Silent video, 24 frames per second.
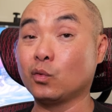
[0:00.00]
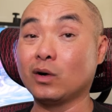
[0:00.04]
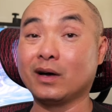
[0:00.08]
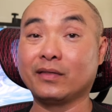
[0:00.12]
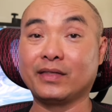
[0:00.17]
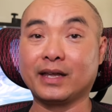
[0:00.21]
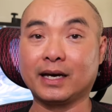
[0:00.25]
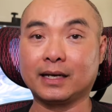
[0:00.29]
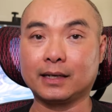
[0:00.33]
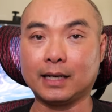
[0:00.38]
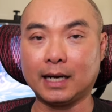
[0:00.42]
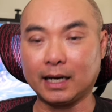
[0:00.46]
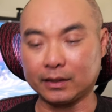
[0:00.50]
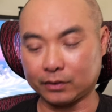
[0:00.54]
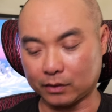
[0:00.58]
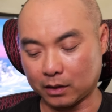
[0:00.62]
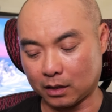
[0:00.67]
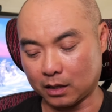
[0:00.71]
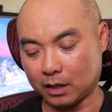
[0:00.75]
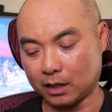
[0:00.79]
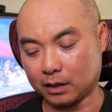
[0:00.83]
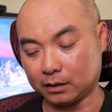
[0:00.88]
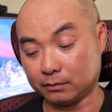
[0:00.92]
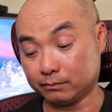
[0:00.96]
one that I
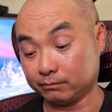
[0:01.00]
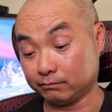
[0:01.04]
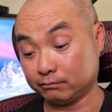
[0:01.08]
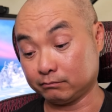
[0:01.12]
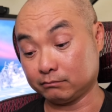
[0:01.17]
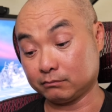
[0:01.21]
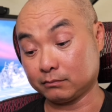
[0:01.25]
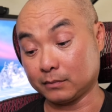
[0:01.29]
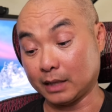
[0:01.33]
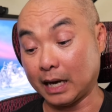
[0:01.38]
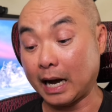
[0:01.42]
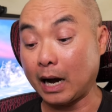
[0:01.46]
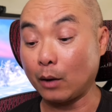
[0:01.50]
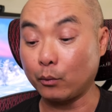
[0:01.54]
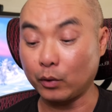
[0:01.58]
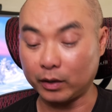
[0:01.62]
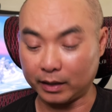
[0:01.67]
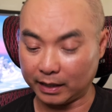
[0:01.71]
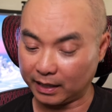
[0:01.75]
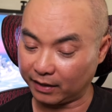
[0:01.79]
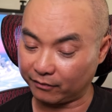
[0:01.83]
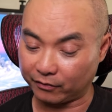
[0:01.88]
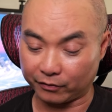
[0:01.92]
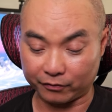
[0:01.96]
thought I
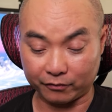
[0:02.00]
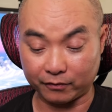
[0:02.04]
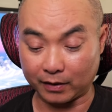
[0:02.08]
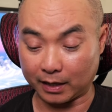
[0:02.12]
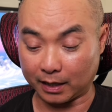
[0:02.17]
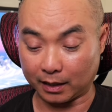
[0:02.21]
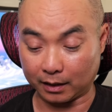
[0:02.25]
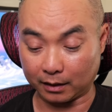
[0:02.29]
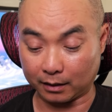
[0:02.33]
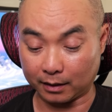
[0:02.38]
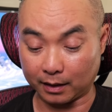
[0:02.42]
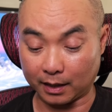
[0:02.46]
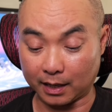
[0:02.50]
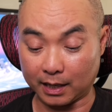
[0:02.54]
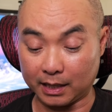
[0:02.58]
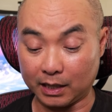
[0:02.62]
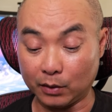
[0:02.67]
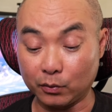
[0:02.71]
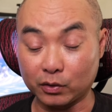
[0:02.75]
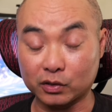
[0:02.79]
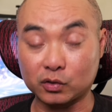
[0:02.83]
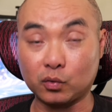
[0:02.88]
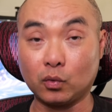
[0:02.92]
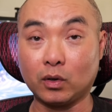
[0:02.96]
would never find. And
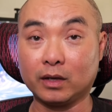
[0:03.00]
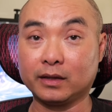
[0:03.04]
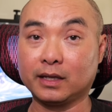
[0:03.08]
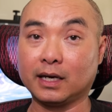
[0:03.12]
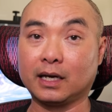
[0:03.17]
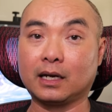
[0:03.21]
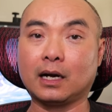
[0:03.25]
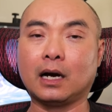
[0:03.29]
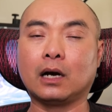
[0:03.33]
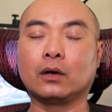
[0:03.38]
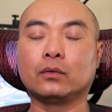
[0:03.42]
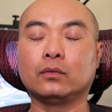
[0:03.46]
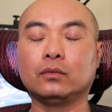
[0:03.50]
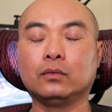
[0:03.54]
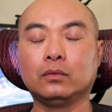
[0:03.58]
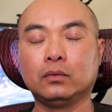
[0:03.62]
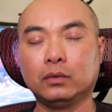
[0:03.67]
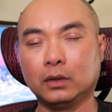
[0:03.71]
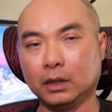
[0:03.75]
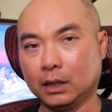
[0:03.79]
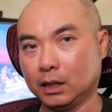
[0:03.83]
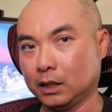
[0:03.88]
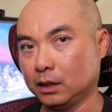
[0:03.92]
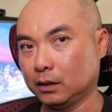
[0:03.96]
it was one that I
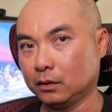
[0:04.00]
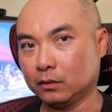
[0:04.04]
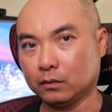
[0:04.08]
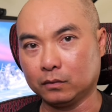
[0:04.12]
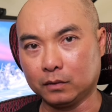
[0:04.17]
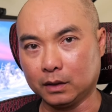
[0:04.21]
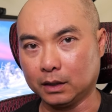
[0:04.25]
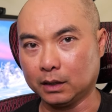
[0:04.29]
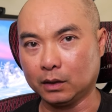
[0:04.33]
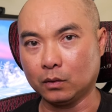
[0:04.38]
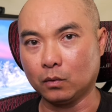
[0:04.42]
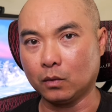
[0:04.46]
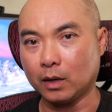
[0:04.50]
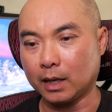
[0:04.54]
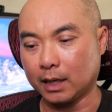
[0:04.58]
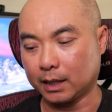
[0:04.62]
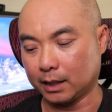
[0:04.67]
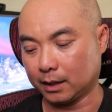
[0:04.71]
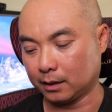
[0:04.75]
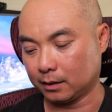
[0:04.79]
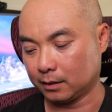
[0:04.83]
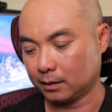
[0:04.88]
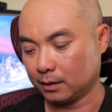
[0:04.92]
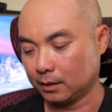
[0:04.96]
really, really
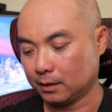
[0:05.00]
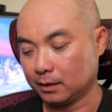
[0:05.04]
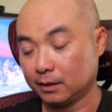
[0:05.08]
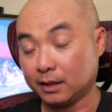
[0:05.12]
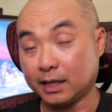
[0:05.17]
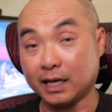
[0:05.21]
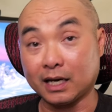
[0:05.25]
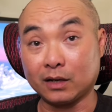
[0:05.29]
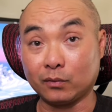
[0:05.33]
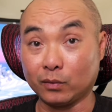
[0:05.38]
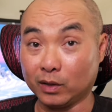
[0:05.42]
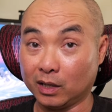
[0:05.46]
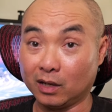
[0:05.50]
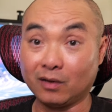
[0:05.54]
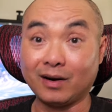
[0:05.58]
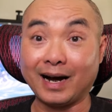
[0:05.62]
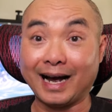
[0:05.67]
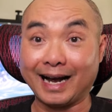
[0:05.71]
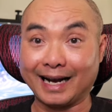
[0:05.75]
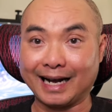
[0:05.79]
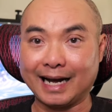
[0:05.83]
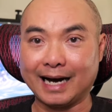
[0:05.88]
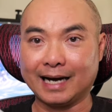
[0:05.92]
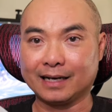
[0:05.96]
wanted. And well,
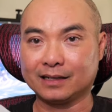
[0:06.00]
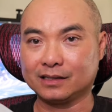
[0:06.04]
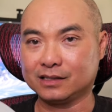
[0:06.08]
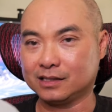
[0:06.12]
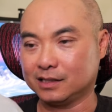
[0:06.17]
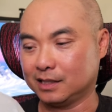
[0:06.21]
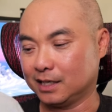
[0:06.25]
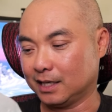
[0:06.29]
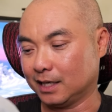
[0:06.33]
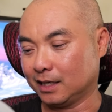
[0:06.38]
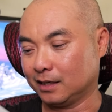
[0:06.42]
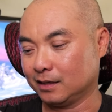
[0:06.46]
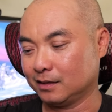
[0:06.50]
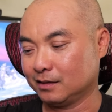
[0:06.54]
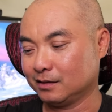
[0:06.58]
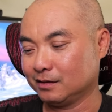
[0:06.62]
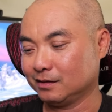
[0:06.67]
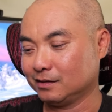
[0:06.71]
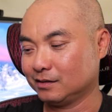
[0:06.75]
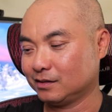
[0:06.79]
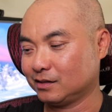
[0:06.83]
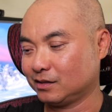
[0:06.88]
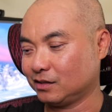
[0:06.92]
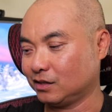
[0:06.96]
I got it today.
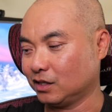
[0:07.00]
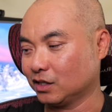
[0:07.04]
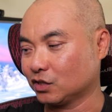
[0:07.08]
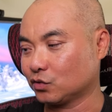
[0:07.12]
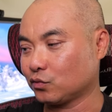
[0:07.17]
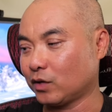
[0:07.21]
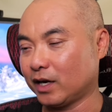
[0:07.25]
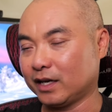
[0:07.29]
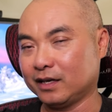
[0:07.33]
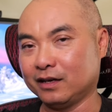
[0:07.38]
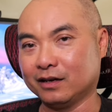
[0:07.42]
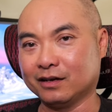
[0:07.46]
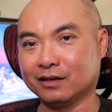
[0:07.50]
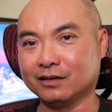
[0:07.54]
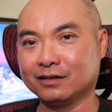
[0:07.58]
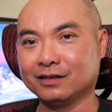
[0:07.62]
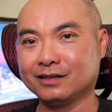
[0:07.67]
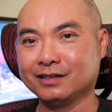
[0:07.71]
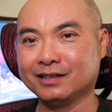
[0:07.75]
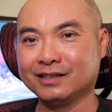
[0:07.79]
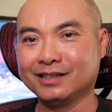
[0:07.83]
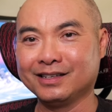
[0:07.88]
It's this right here.